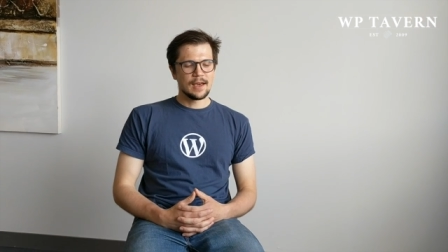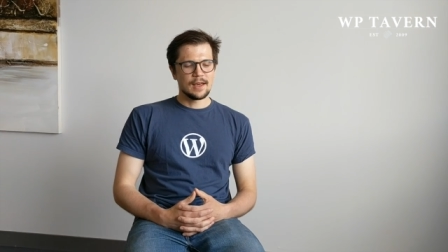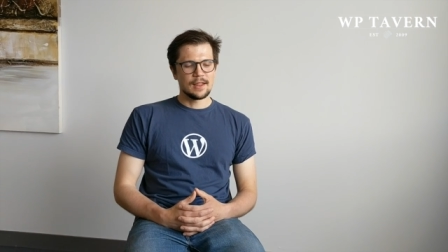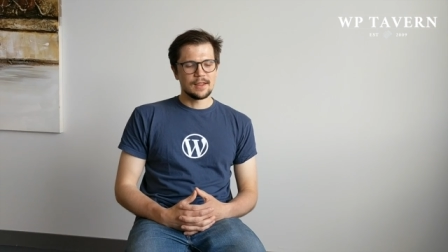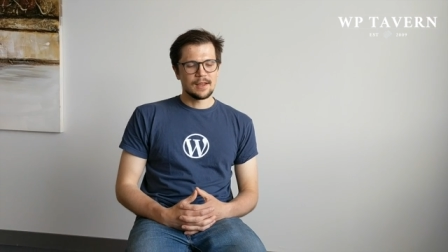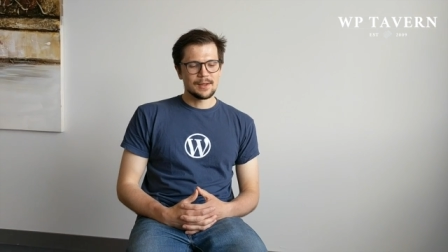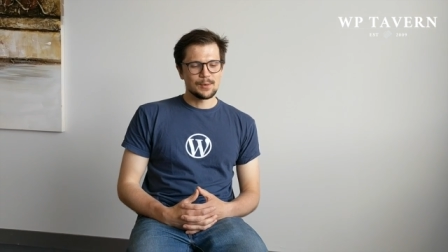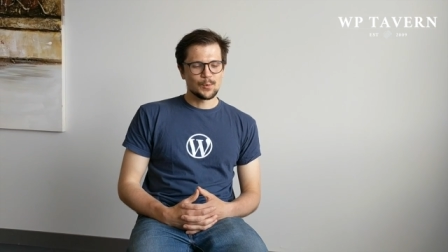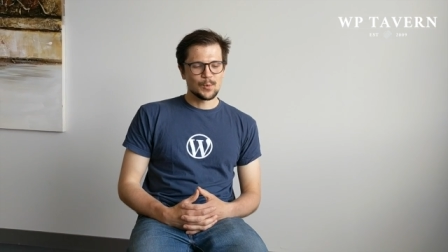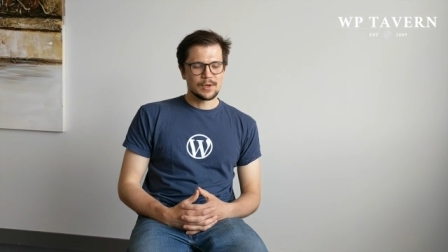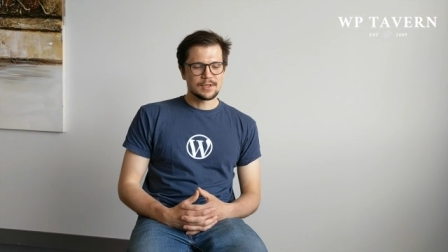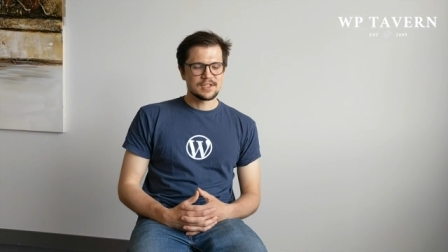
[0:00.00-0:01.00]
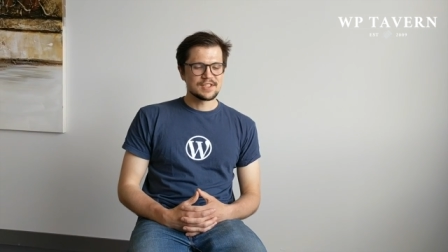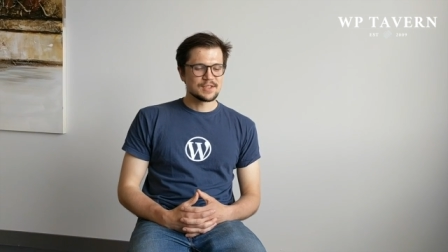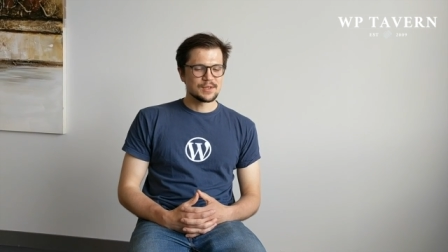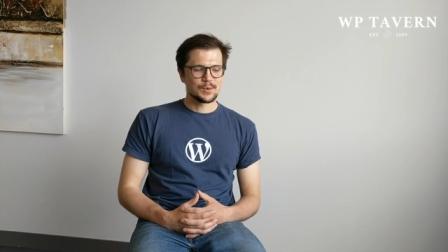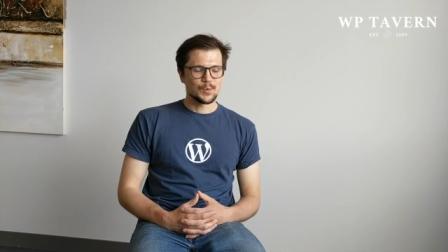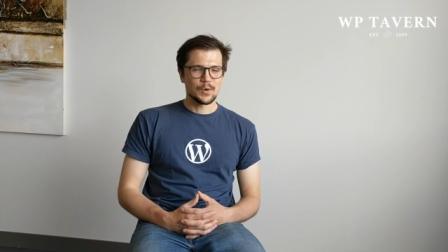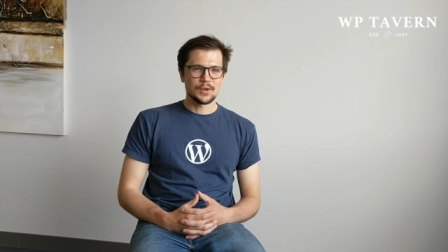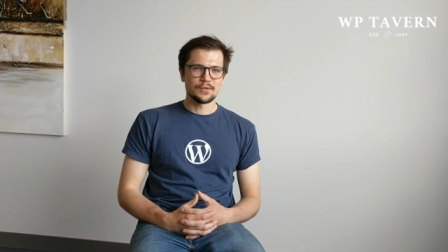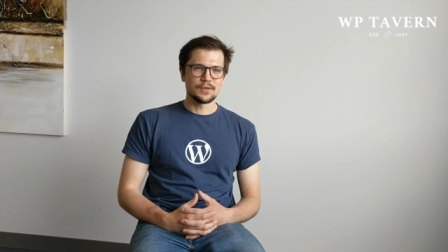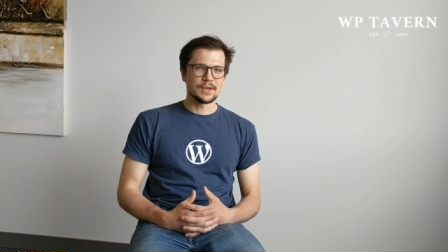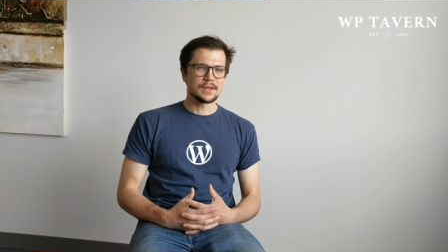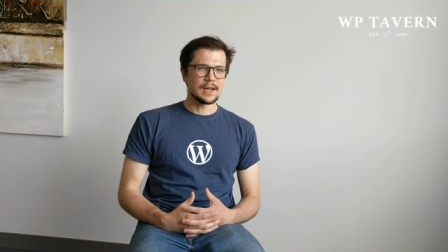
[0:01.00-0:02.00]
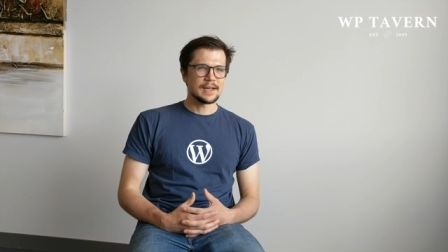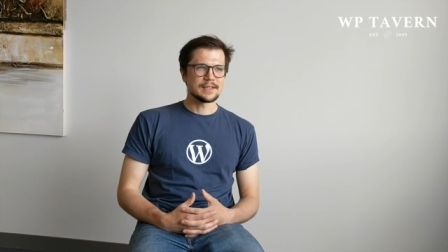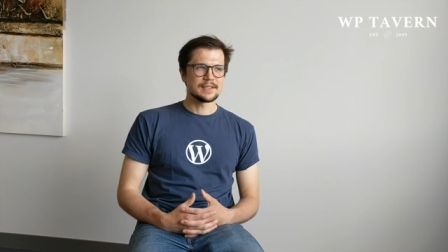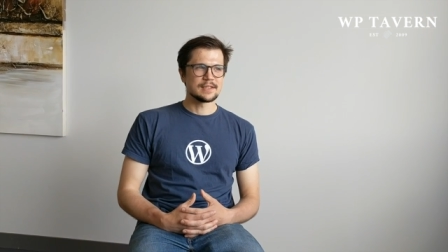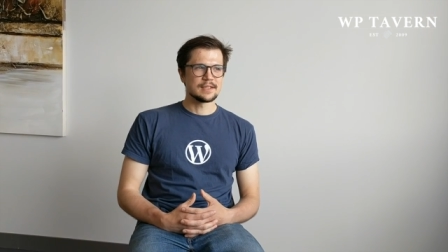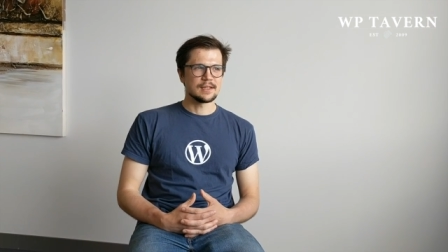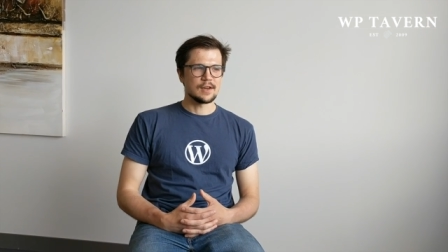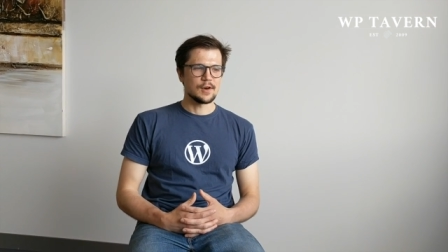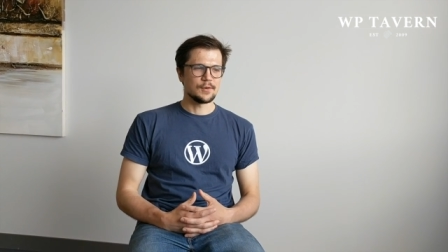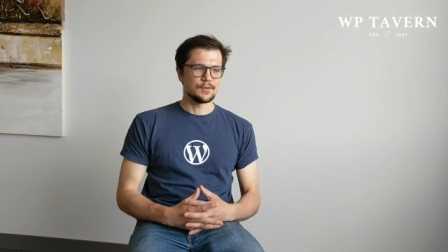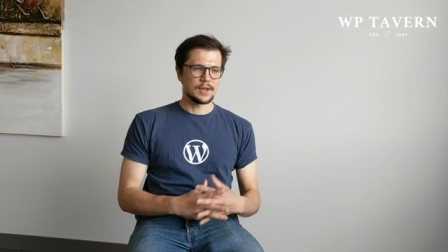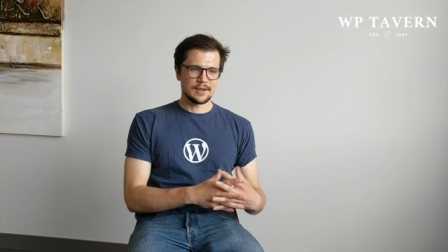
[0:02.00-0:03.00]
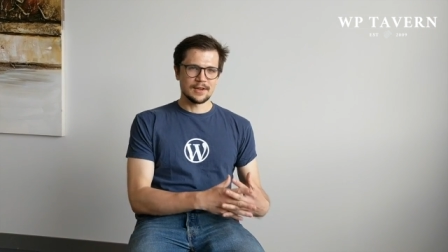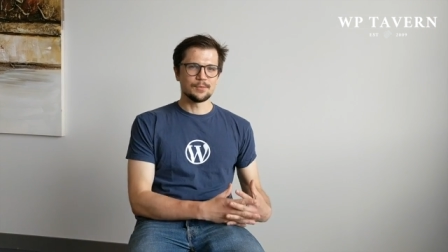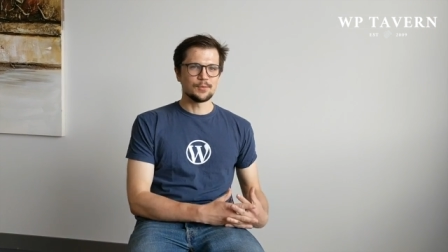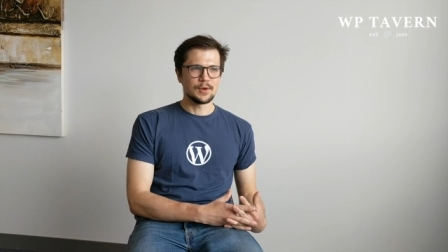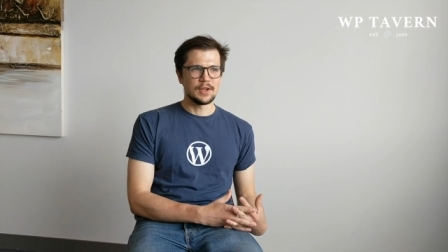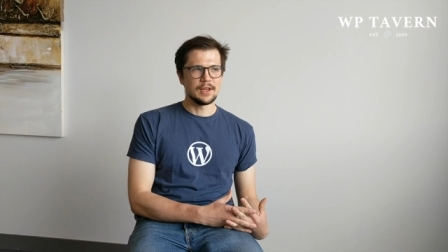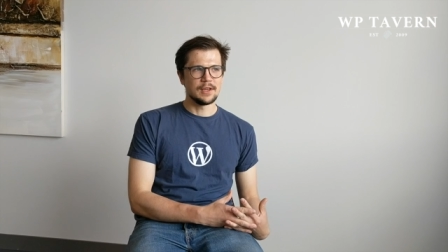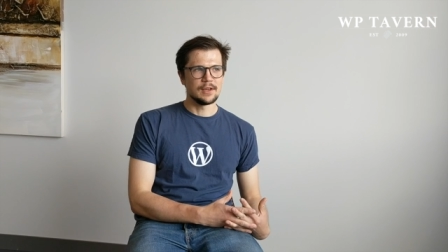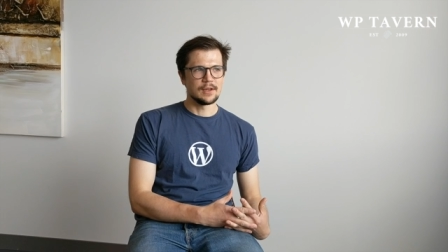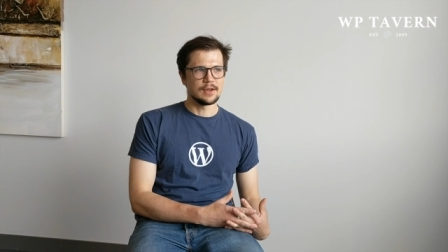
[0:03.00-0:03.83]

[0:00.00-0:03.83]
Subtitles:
and then once one of the clients of that company